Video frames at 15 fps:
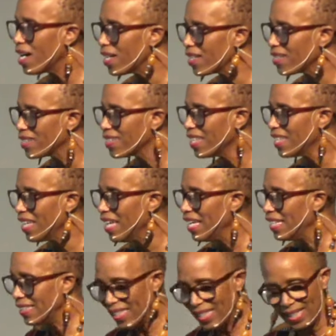us
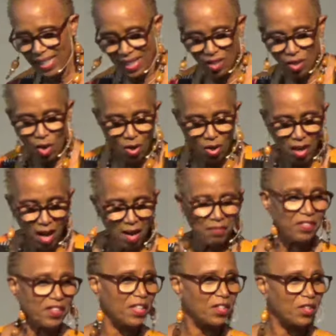to get on our
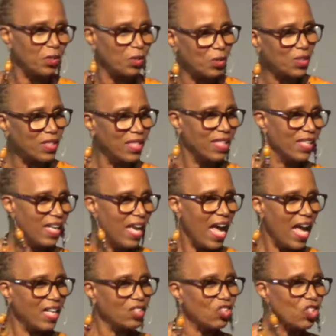vehicles
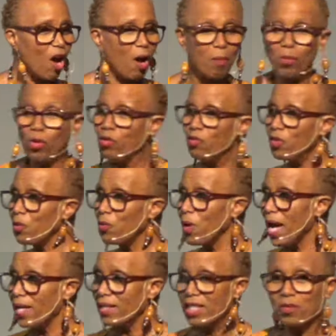and start moving
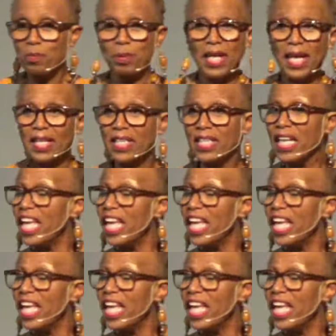around this planet